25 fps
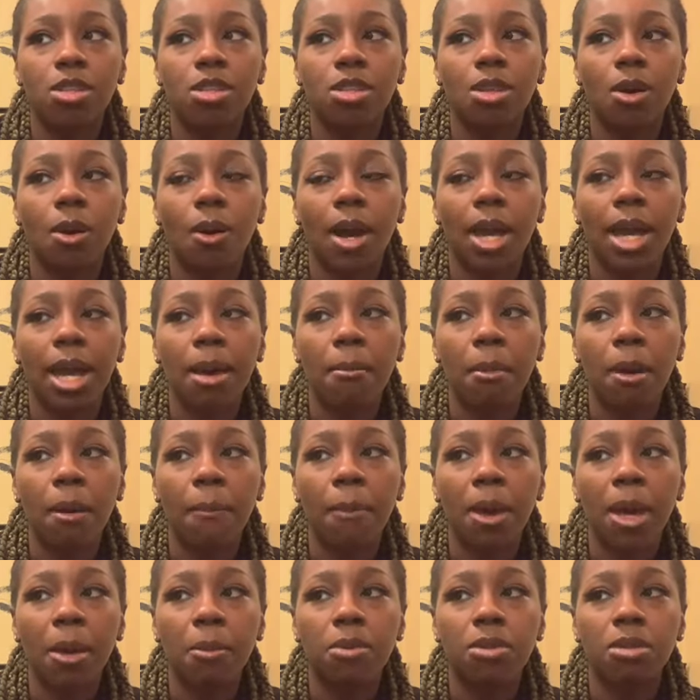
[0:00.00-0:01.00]
So I got my
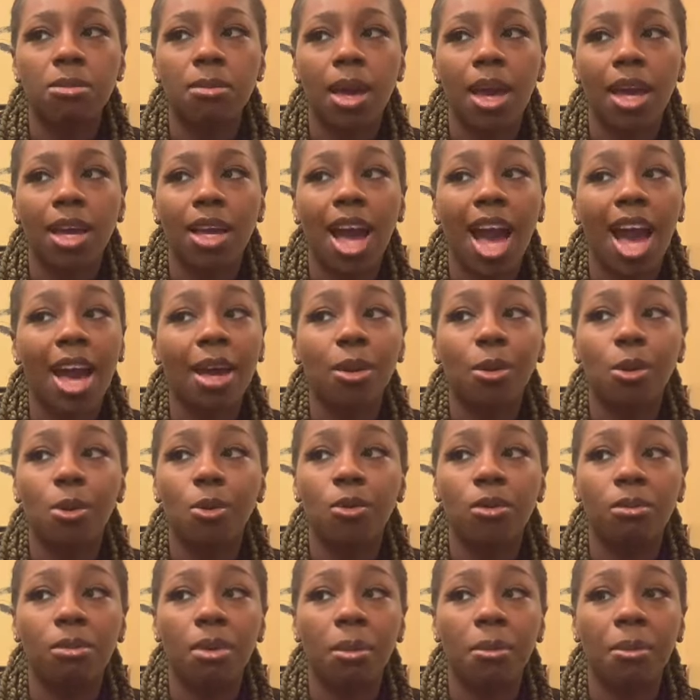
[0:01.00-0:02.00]
papers back. I don't
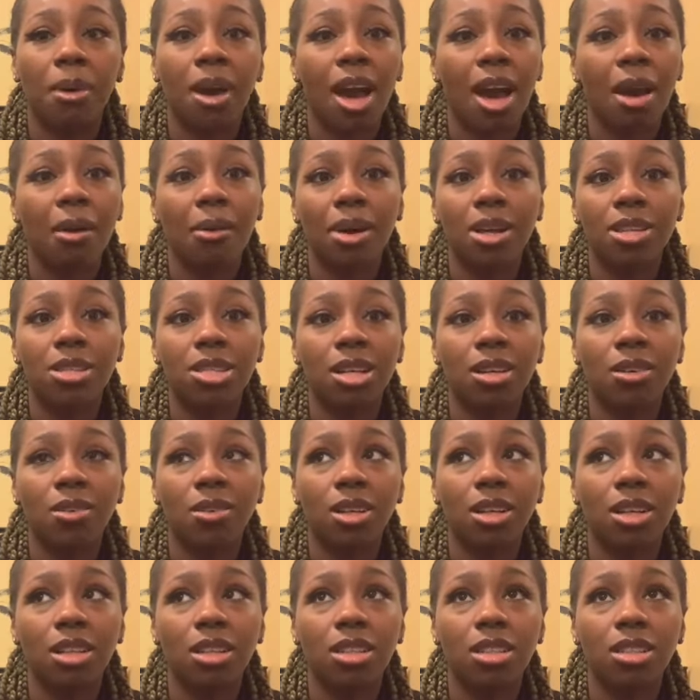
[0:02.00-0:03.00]
remember how I told
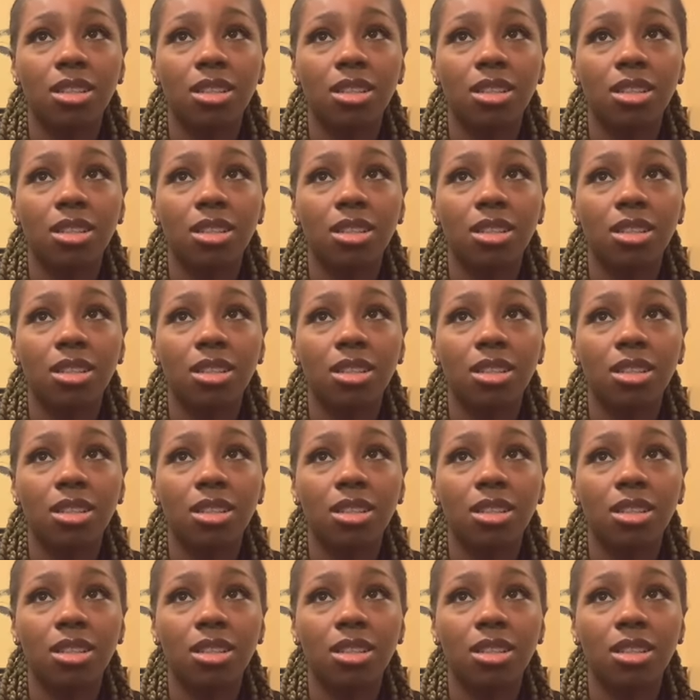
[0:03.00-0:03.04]
her.